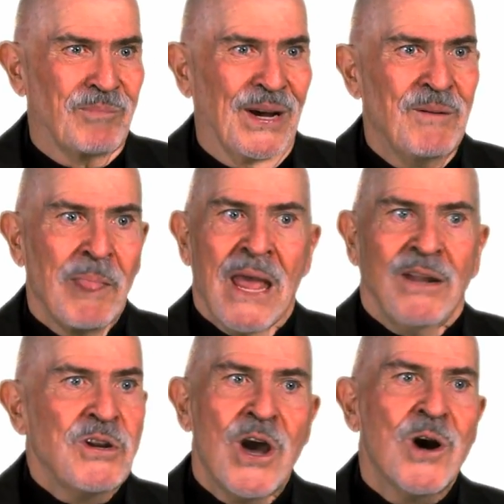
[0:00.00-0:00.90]
But
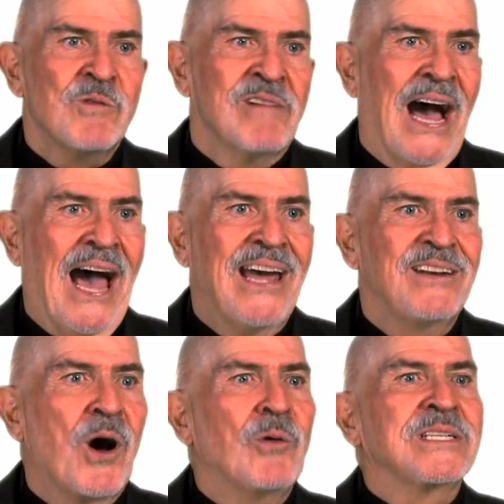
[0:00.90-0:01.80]
no, I had
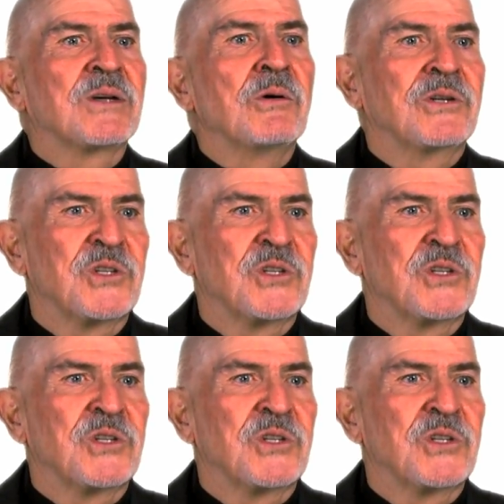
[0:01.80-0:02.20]
always gone to